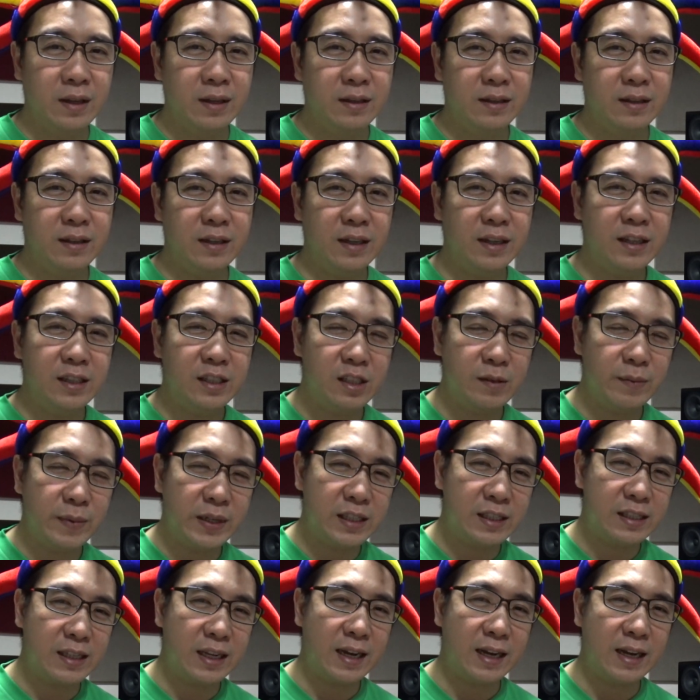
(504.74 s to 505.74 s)
the
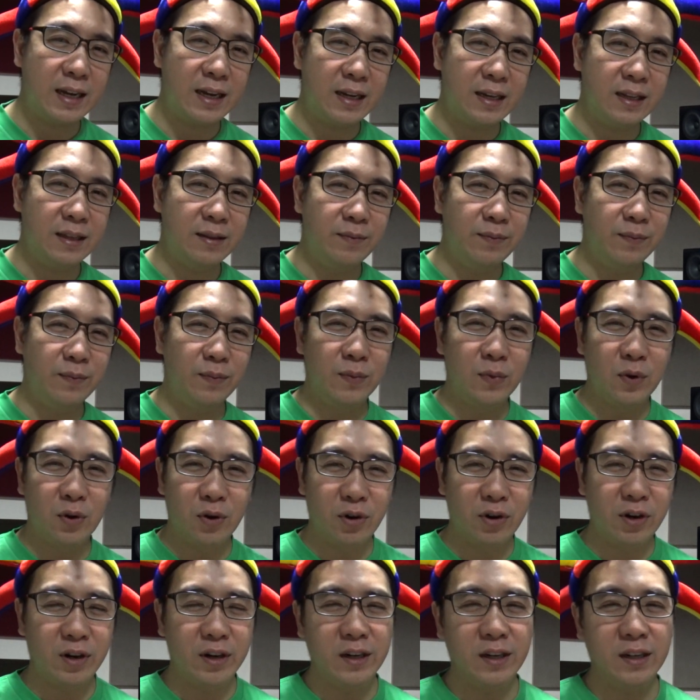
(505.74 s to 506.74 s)
instruments had
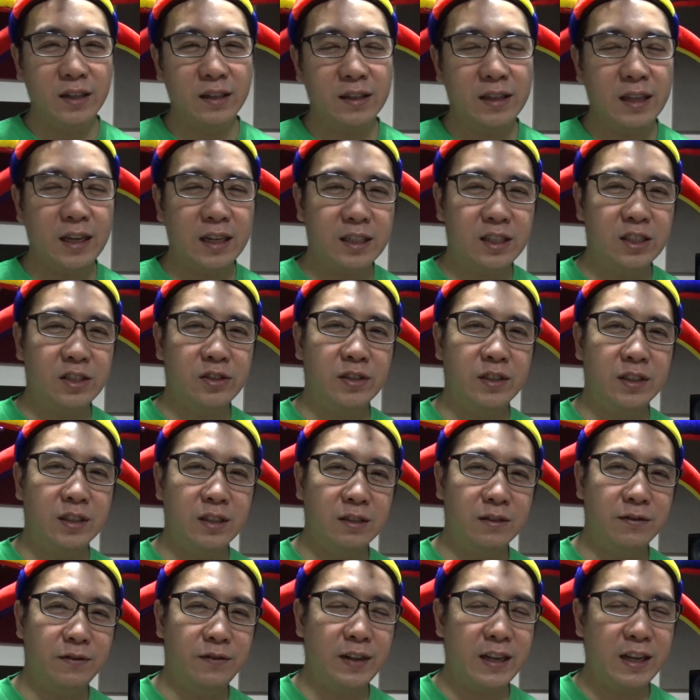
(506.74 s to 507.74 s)
more
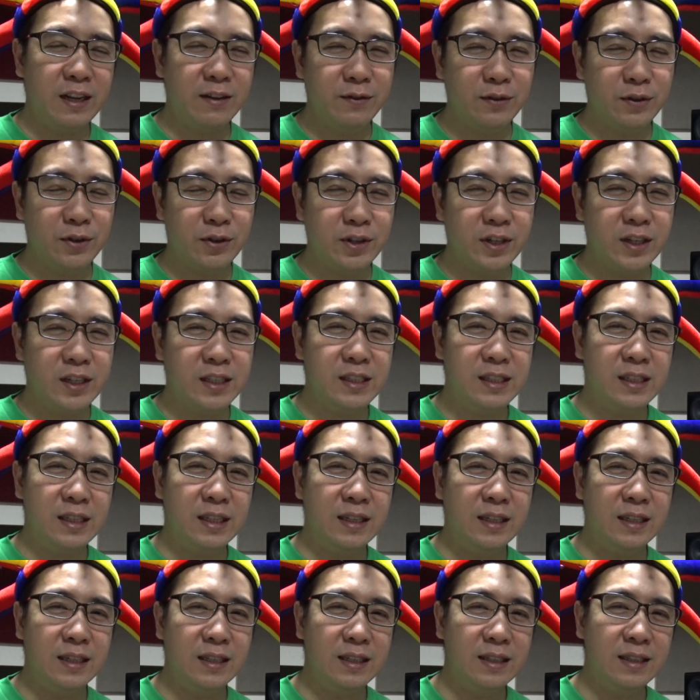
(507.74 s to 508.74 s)
textural flavors
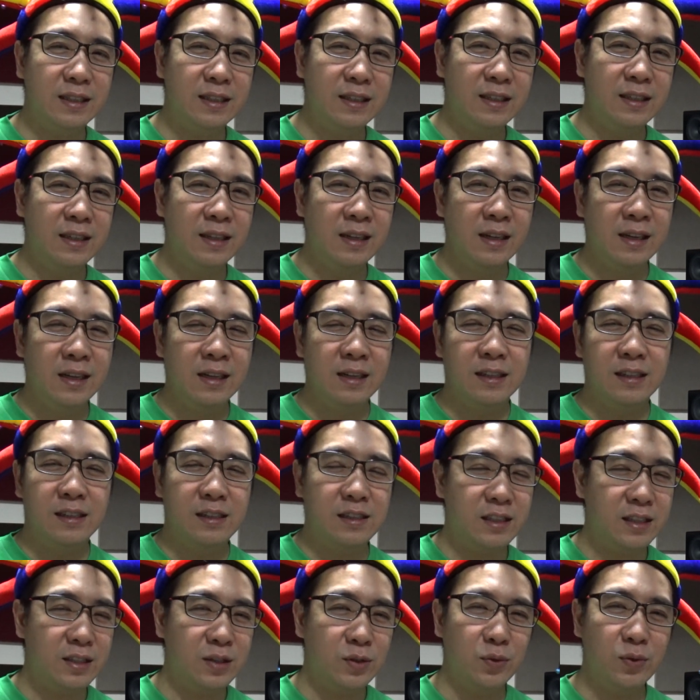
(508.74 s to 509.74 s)
and it's
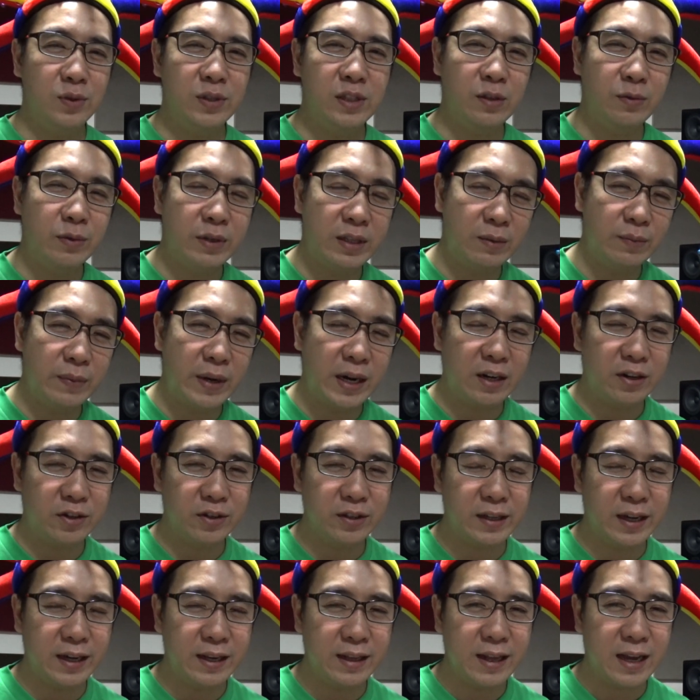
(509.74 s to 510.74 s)
just oozing with
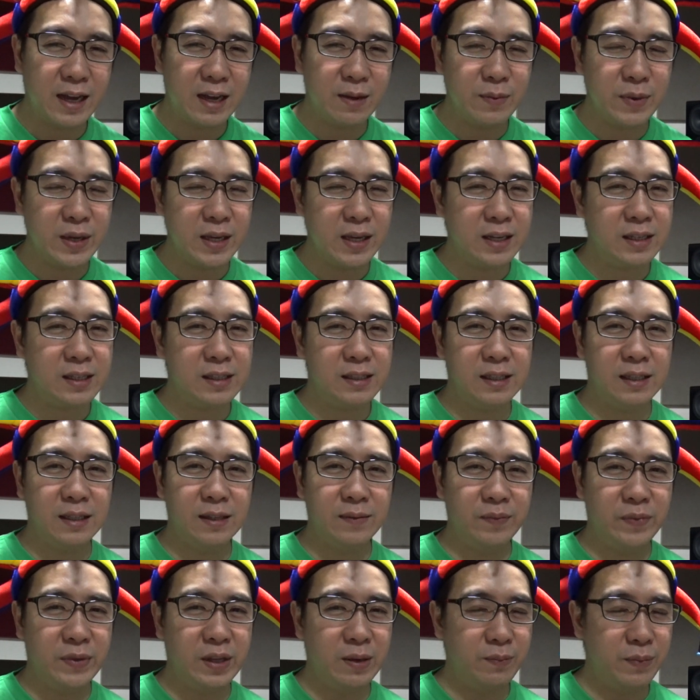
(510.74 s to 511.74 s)
microdynamics,
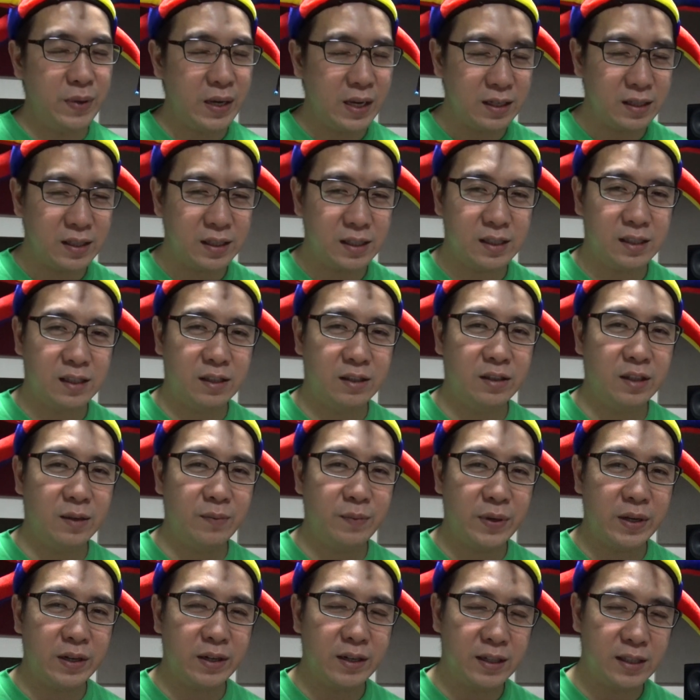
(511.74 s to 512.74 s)
and the bass is
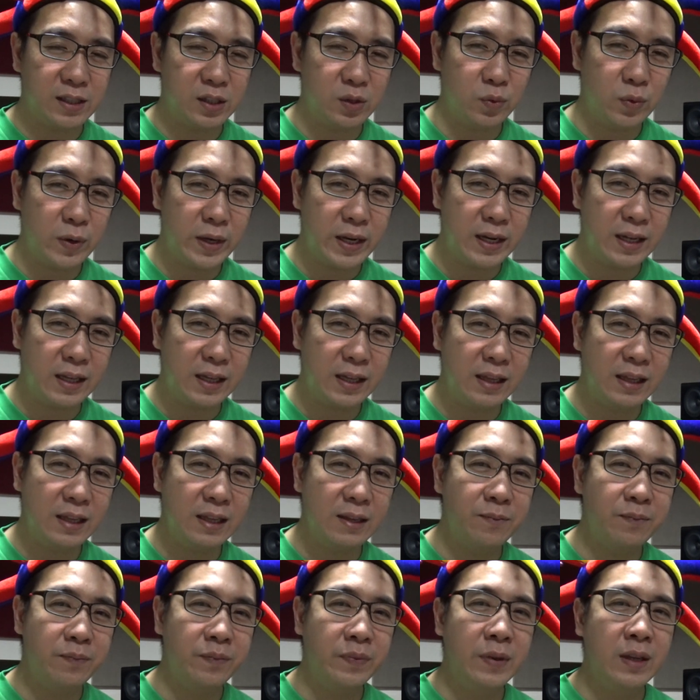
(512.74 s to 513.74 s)
grippier as well,
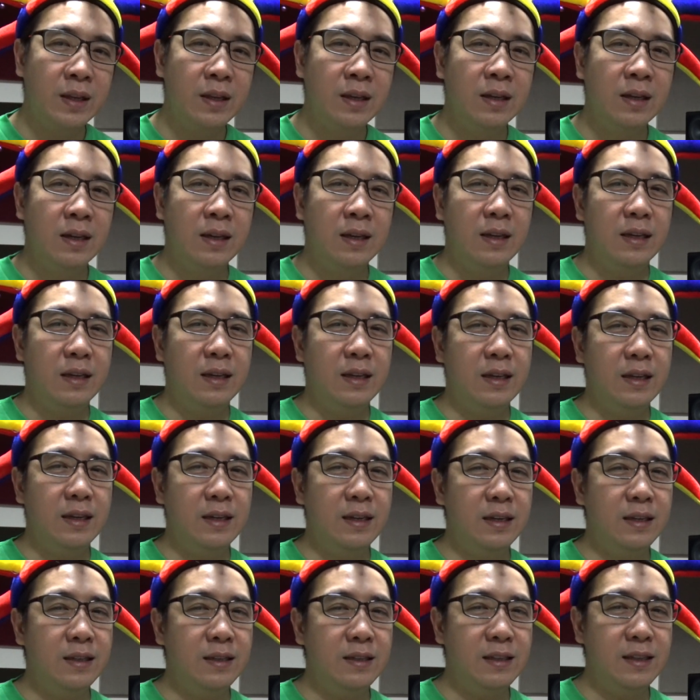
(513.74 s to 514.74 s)

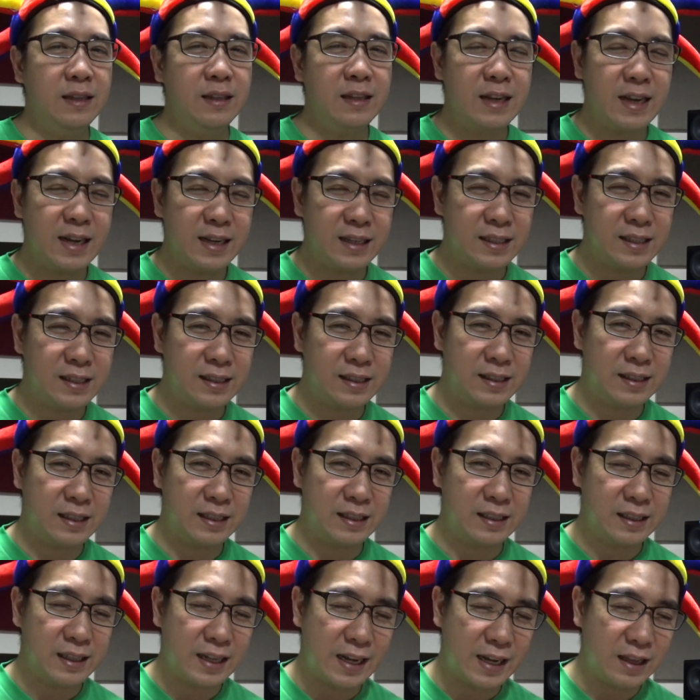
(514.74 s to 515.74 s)
and it has a
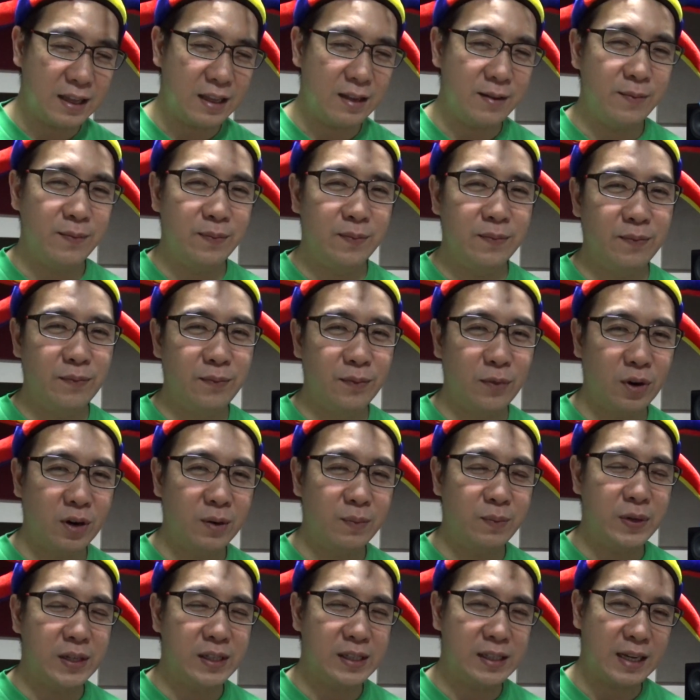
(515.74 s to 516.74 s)
slightly more
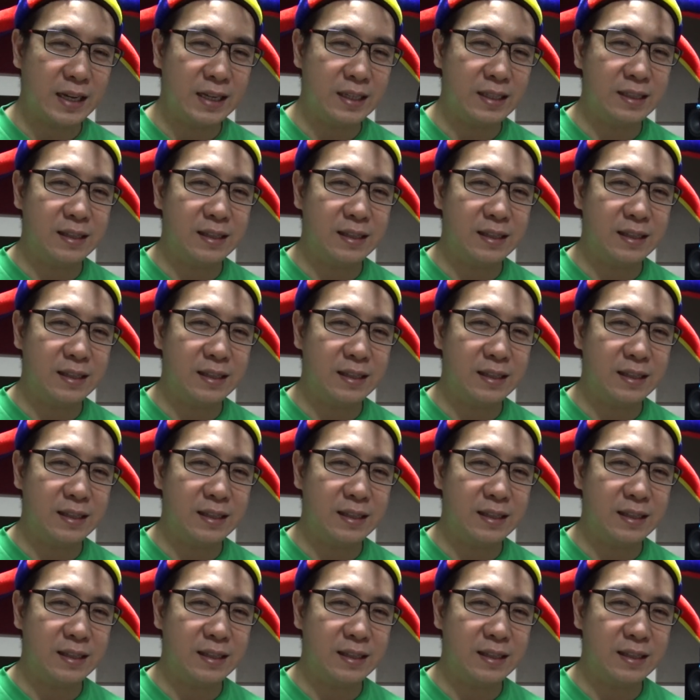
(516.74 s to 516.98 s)
precise